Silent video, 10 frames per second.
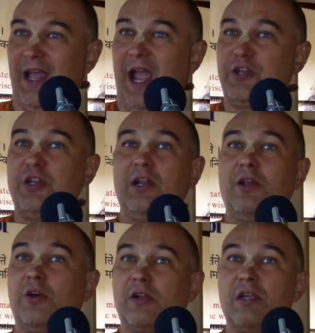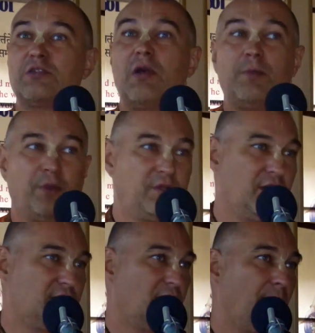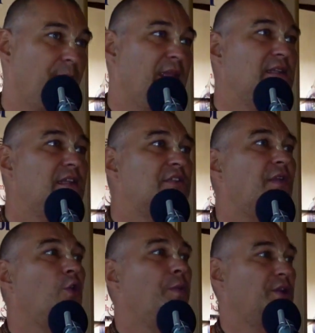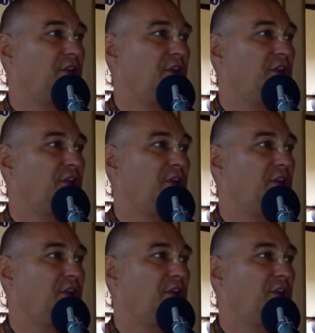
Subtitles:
Actually, Lord has one potency. This is Swarupa